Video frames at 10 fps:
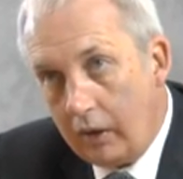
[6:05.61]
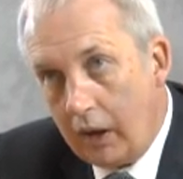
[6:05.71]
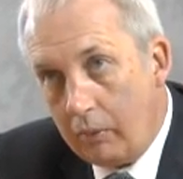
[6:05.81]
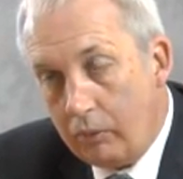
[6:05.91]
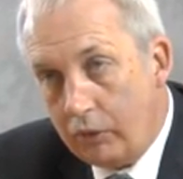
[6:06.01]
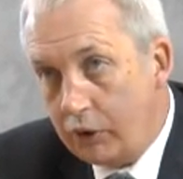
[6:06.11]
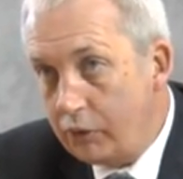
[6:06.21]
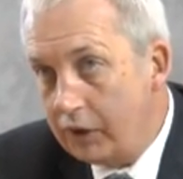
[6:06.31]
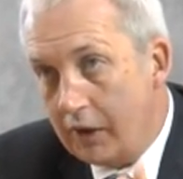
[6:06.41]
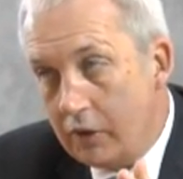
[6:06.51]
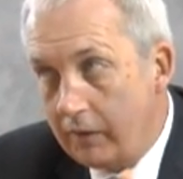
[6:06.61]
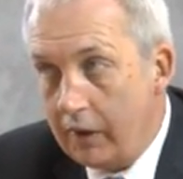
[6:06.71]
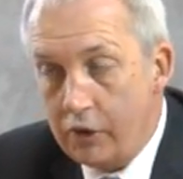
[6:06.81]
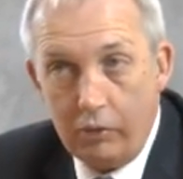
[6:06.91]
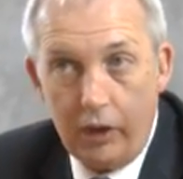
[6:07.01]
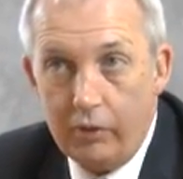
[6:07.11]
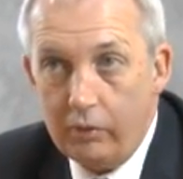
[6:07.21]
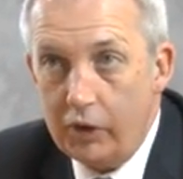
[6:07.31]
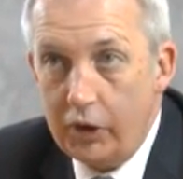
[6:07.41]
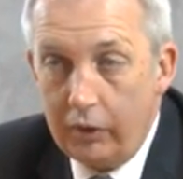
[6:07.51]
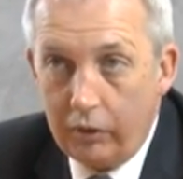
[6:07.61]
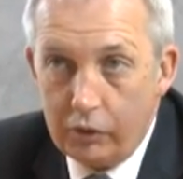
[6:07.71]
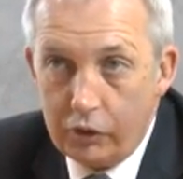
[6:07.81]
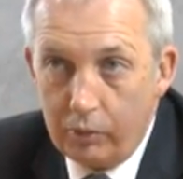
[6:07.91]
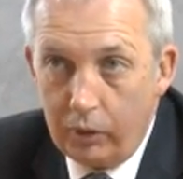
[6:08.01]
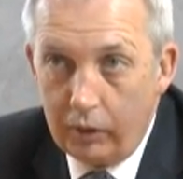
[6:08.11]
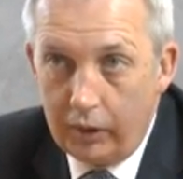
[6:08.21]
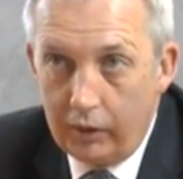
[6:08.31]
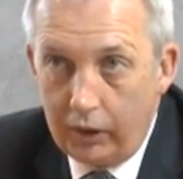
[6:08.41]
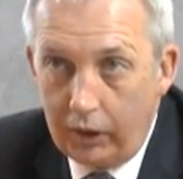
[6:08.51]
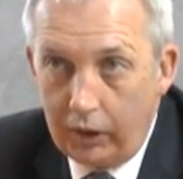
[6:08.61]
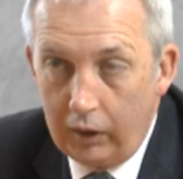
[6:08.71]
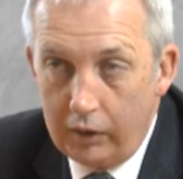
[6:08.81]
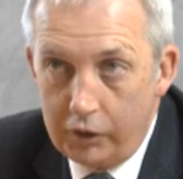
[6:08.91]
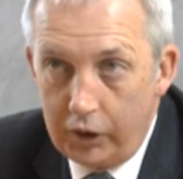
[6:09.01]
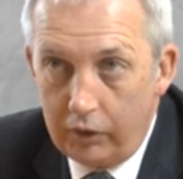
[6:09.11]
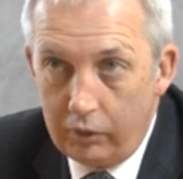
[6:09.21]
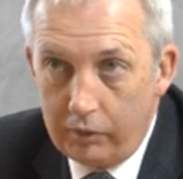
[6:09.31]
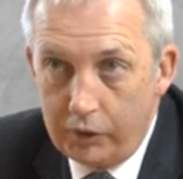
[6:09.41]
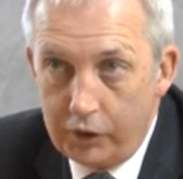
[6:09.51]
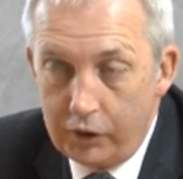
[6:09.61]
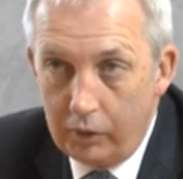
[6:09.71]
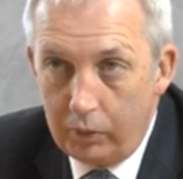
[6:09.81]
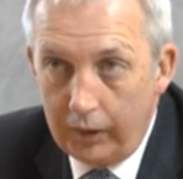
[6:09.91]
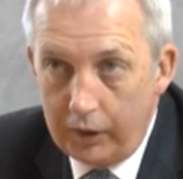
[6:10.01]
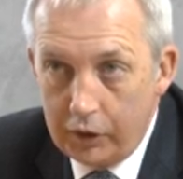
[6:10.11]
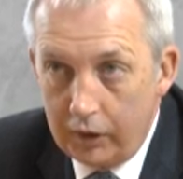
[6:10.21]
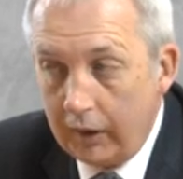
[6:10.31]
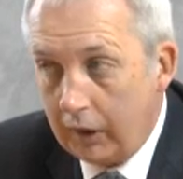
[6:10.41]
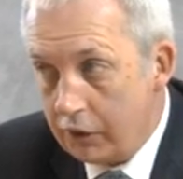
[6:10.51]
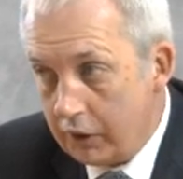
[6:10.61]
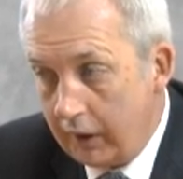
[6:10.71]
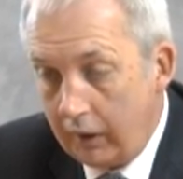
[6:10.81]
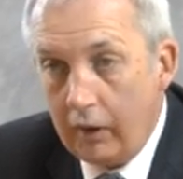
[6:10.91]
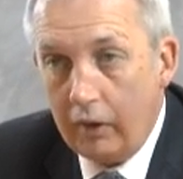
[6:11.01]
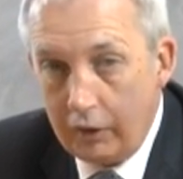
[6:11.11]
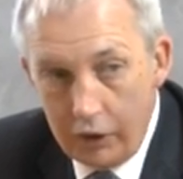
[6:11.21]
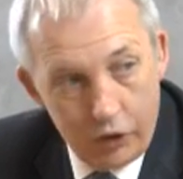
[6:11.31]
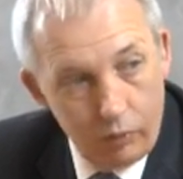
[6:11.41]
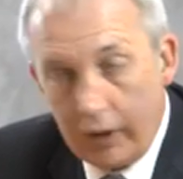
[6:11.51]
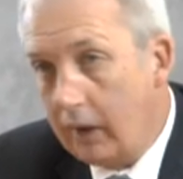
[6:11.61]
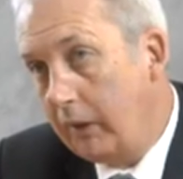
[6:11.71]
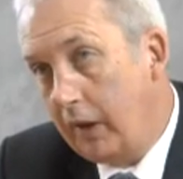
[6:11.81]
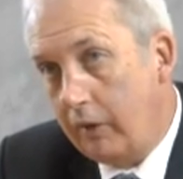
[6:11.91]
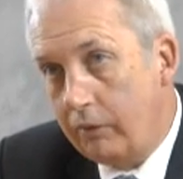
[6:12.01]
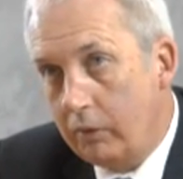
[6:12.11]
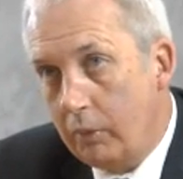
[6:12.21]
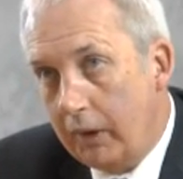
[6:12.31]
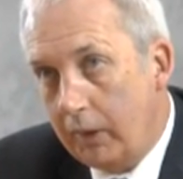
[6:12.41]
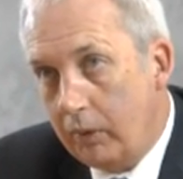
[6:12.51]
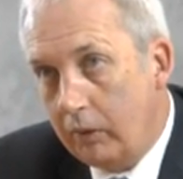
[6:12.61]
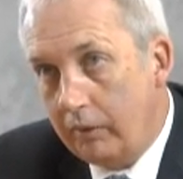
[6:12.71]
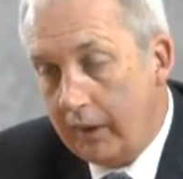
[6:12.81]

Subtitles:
I'm 2 sets of ears away from the Chief Constable and the senior officers in the police, and I can say, this is what I'm getting from the people.